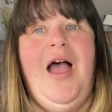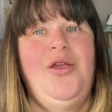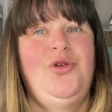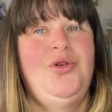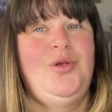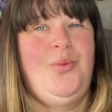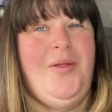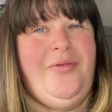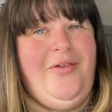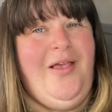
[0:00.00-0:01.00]
and use the
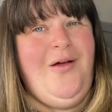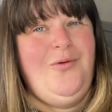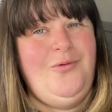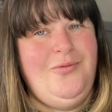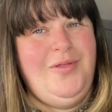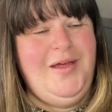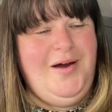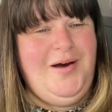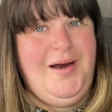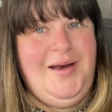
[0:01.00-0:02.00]
ones that are over
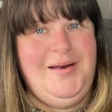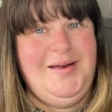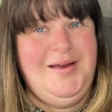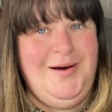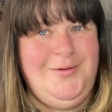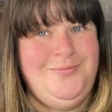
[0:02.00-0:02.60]
there and here.